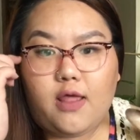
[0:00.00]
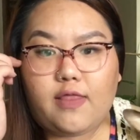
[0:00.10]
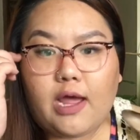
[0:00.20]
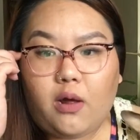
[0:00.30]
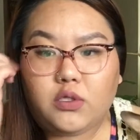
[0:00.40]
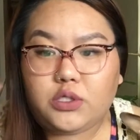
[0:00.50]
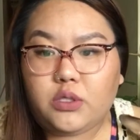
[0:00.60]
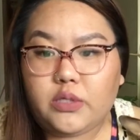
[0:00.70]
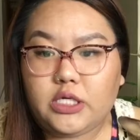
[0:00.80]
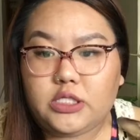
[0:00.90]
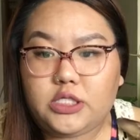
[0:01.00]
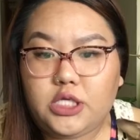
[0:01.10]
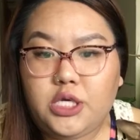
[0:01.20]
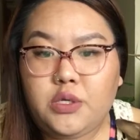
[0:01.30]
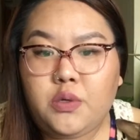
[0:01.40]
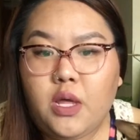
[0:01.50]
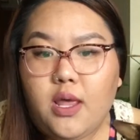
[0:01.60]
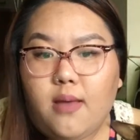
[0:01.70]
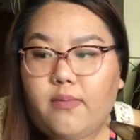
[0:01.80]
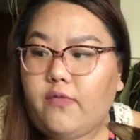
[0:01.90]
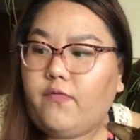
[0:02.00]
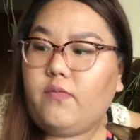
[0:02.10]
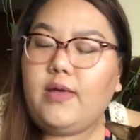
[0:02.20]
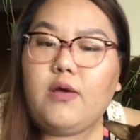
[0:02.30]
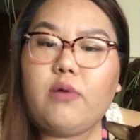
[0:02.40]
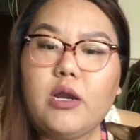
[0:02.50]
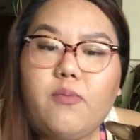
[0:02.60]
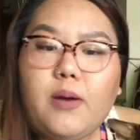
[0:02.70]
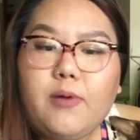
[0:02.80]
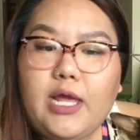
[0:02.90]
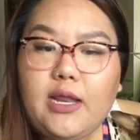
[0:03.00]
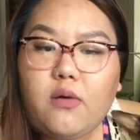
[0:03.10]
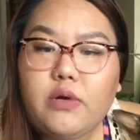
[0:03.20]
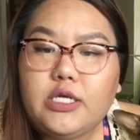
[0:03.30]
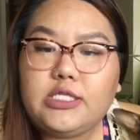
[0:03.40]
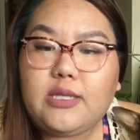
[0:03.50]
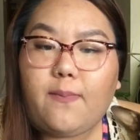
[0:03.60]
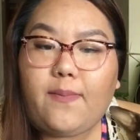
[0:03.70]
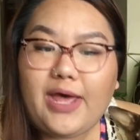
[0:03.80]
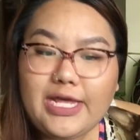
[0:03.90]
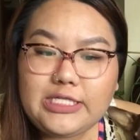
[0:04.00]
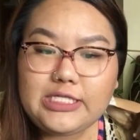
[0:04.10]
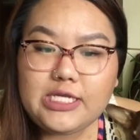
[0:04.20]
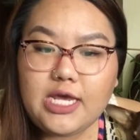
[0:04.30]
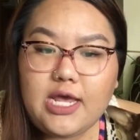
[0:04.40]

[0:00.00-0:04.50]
That also works too, but for me, water propagating works the best.